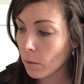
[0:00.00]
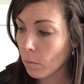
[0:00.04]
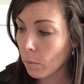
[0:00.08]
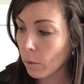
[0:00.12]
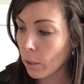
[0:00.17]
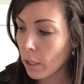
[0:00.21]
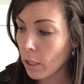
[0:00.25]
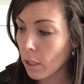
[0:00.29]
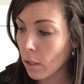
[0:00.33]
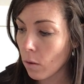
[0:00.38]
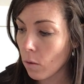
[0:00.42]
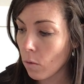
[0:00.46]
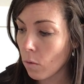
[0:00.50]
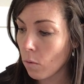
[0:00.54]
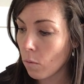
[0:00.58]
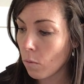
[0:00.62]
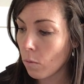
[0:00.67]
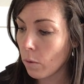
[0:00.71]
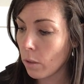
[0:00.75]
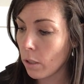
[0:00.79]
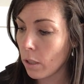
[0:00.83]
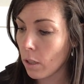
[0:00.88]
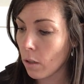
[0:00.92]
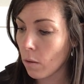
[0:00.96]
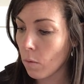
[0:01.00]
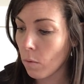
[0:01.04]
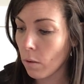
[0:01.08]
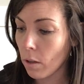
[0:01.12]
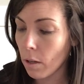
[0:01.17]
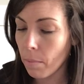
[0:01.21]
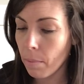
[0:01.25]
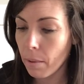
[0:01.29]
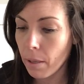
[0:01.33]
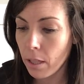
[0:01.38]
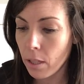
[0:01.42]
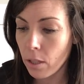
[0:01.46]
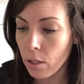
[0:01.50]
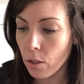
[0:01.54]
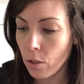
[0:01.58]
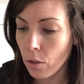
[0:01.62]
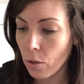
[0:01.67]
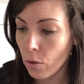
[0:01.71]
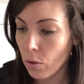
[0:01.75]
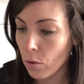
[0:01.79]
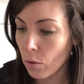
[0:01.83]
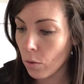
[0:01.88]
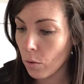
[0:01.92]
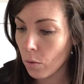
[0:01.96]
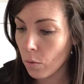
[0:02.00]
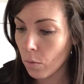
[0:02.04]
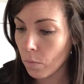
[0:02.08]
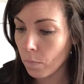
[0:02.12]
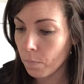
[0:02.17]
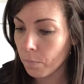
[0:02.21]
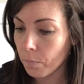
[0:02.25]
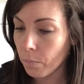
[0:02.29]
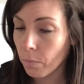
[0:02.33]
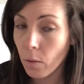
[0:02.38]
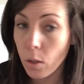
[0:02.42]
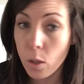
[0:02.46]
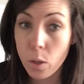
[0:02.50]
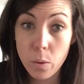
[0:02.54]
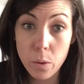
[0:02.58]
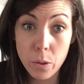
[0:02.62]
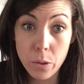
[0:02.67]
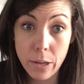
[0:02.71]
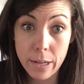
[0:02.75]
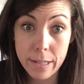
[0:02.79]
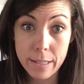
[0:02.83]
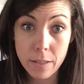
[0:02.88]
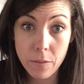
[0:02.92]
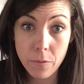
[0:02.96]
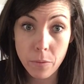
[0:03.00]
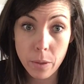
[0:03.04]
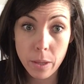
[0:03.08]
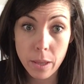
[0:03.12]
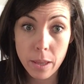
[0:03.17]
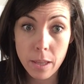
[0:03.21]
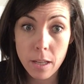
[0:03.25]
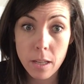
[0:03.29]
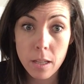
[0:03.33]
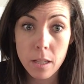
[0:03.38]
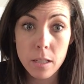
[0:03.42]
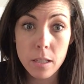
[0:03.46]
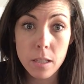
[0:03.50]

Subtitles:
We don't want to be too aggressive with it.